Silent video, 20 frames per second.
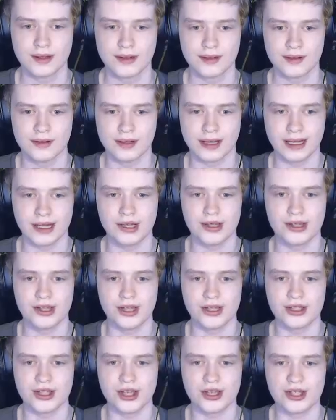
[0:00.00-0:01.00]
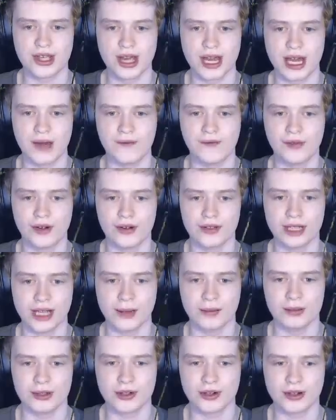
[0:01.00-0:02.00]
Like, this is an effort that
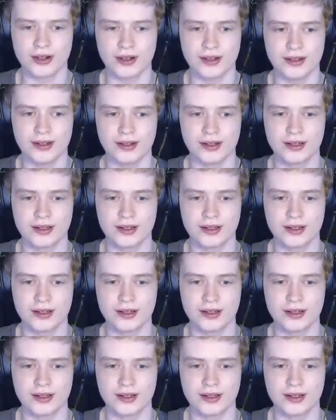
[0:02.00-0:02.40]
I'm trying.